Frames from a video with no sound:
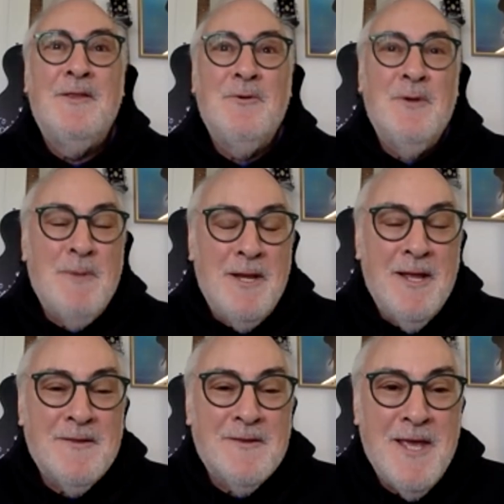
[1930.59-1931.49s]
doing my
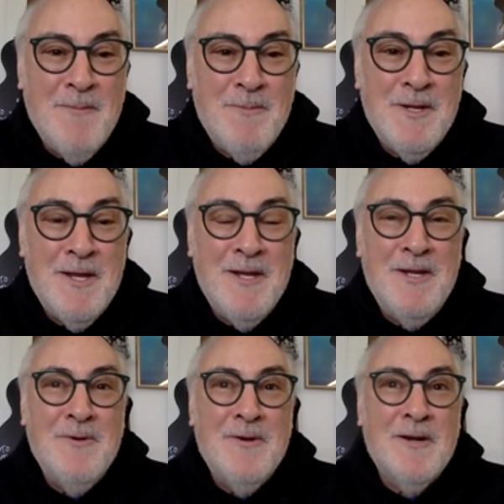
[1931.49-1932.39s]
next camp in New
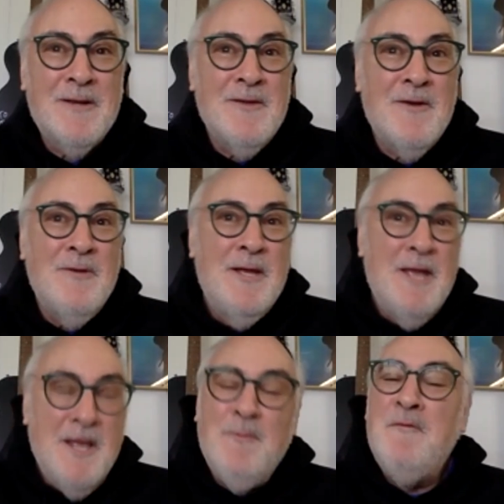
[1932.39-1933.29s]
York. So
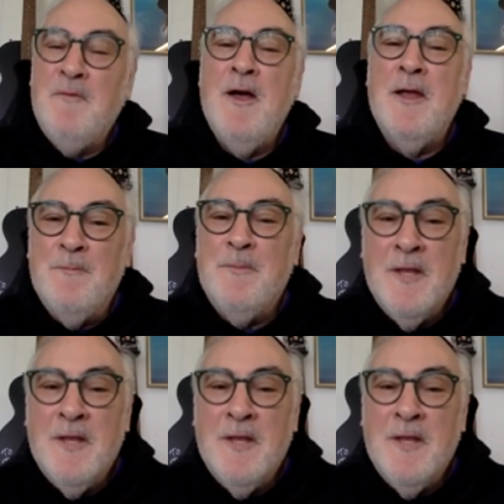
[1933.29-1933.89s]
it's been fun.